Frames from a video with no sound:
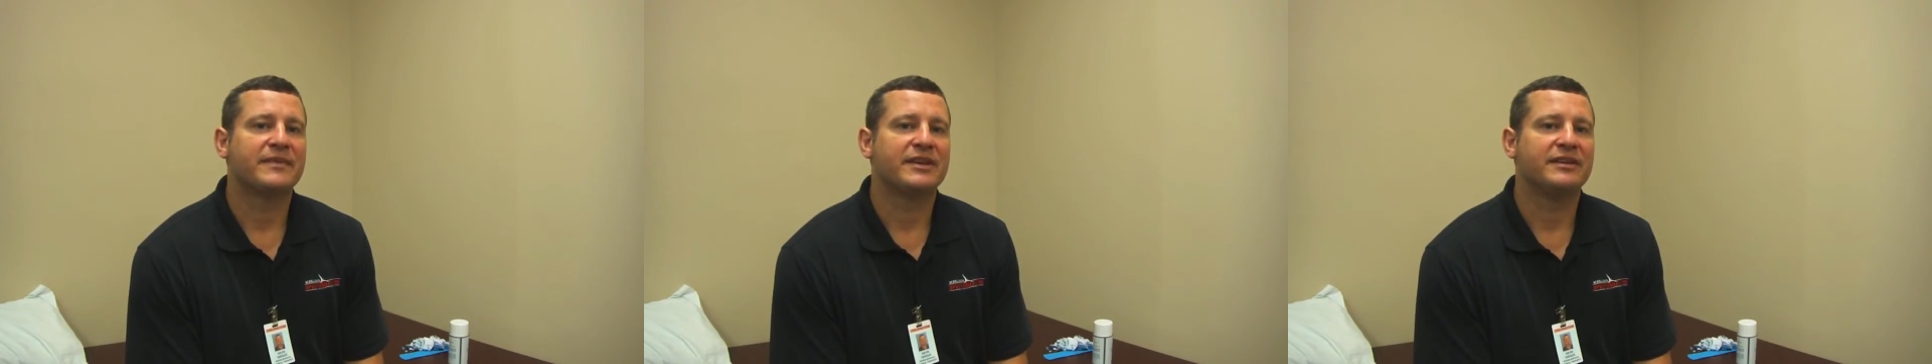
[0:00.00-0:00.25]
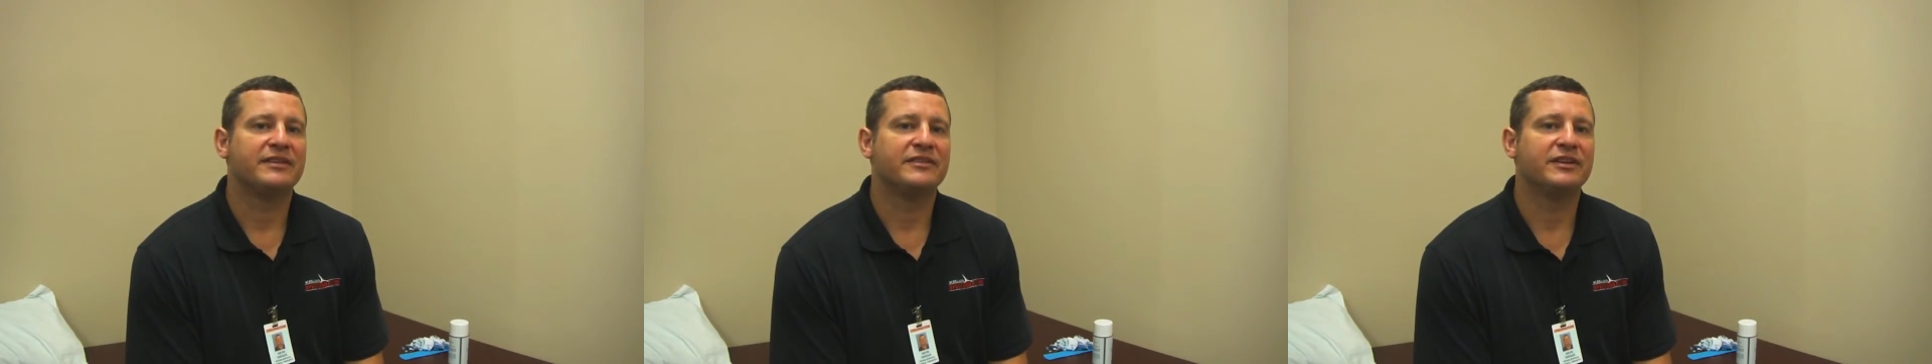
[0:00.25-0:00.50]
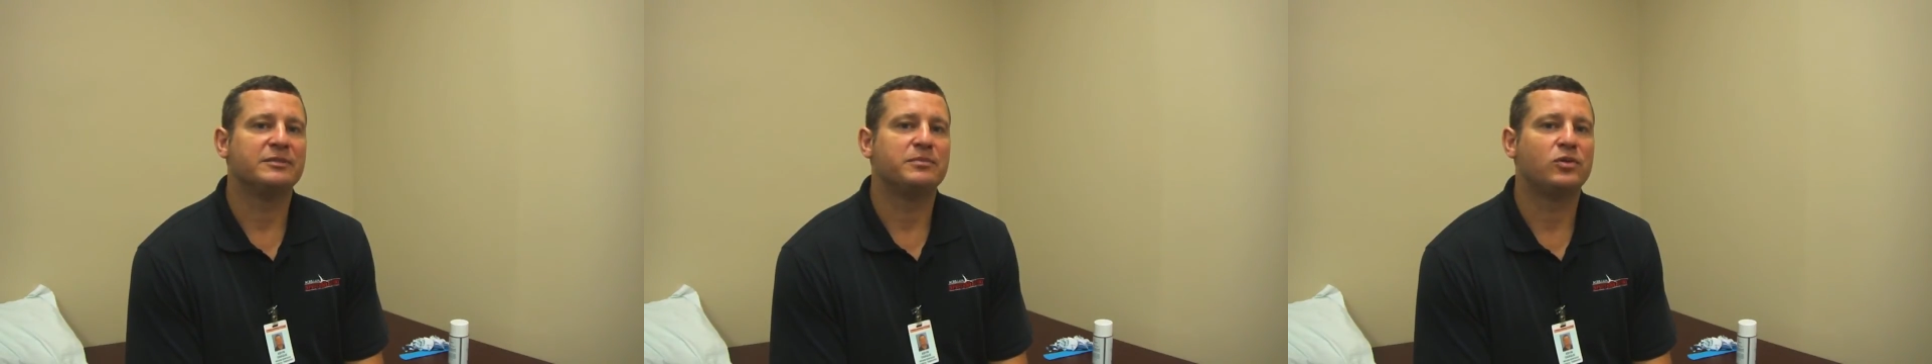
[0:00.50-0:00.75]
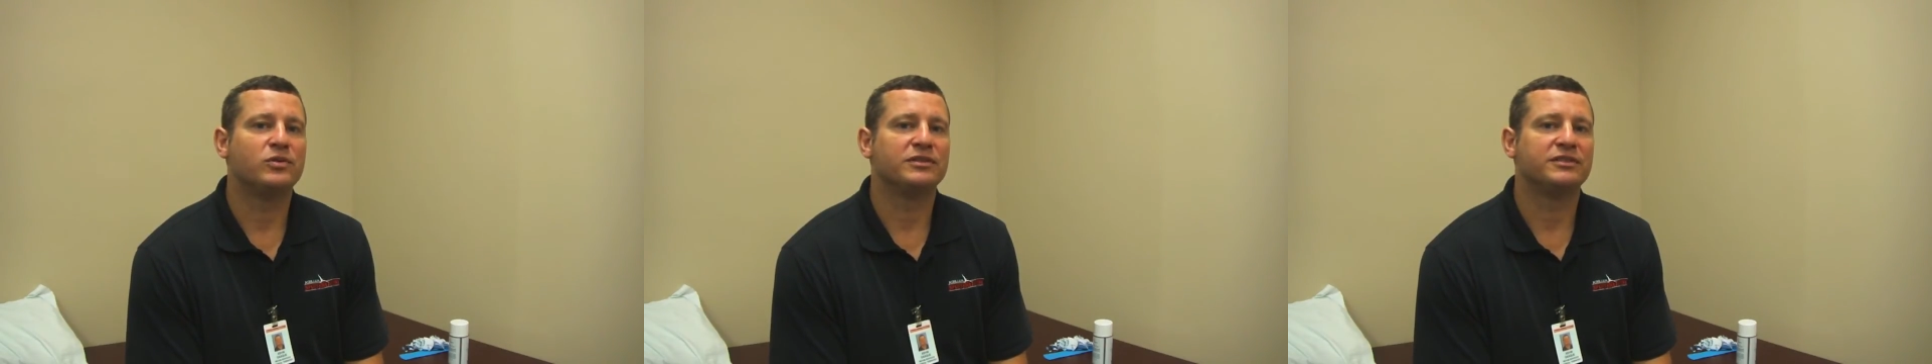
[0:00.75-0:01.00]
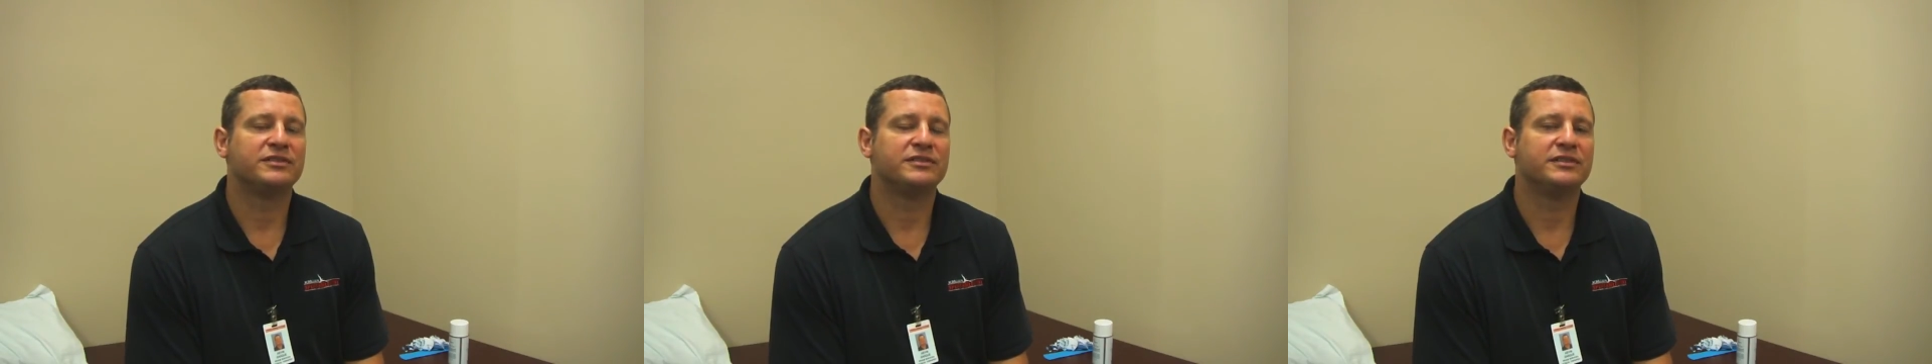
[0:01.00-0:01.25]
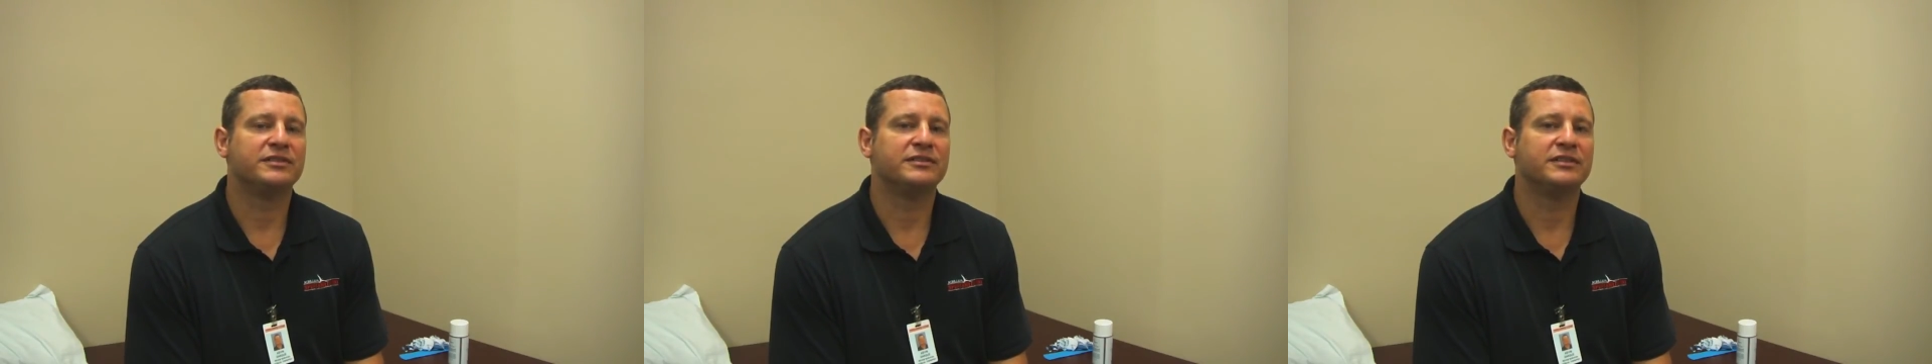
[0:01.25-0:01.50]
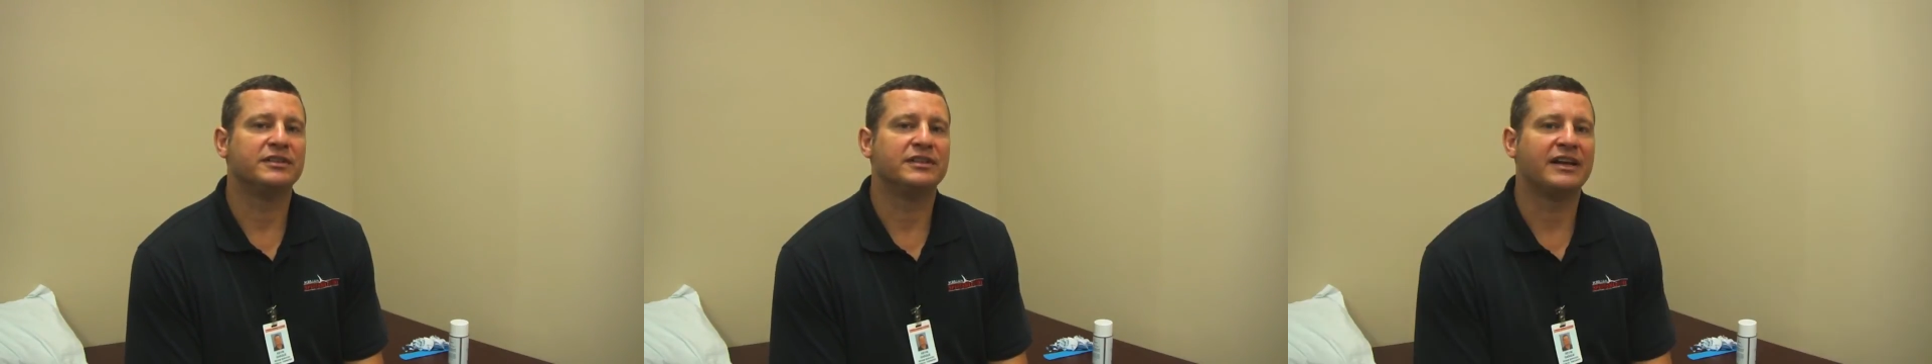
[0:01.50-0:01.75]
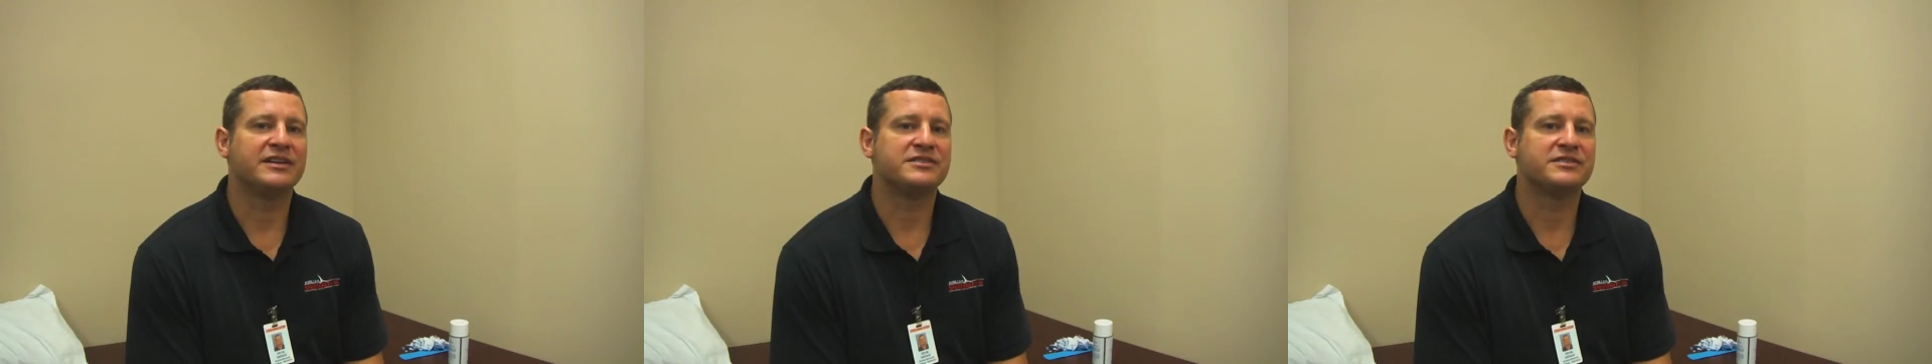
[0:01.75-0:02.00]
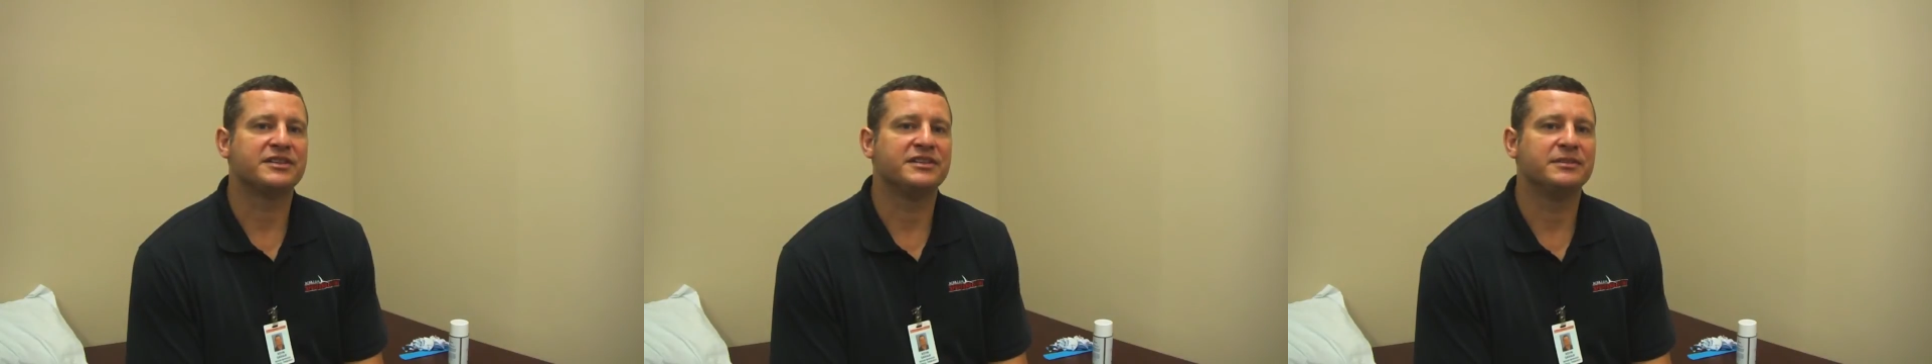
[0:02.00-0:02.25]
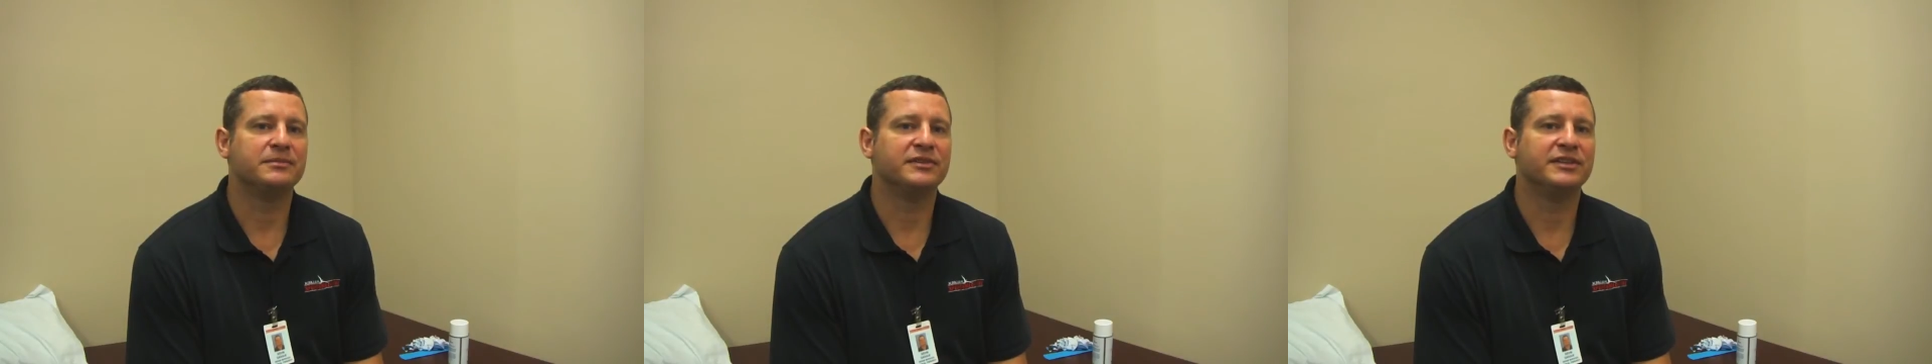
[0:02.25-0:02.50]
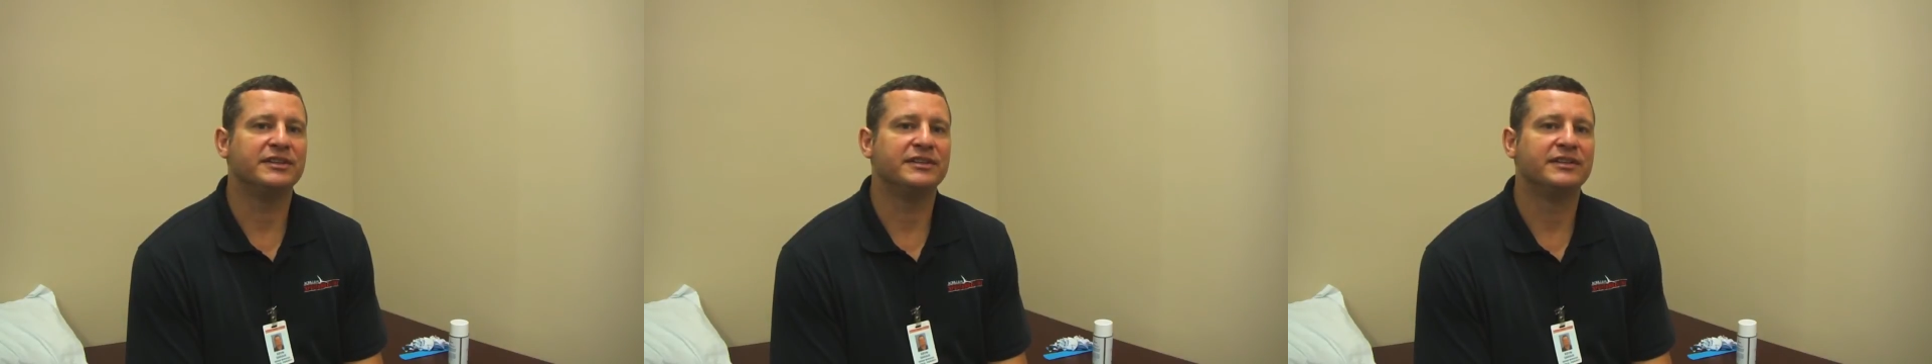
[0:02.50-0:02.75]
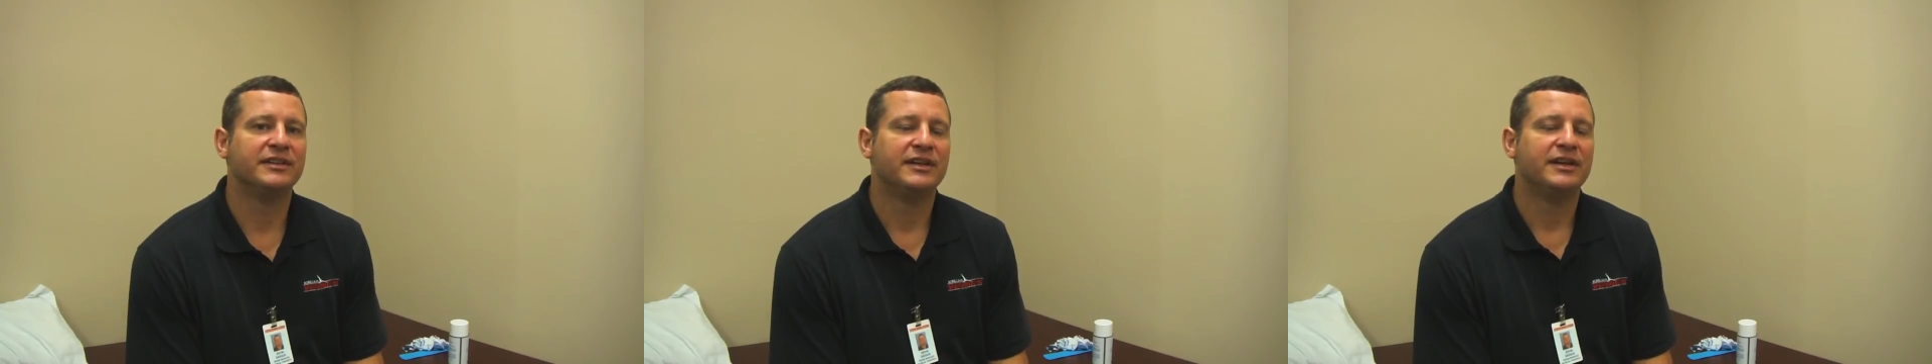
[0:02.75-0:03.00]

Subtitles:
It's very porous, so it allows your skin to breathe.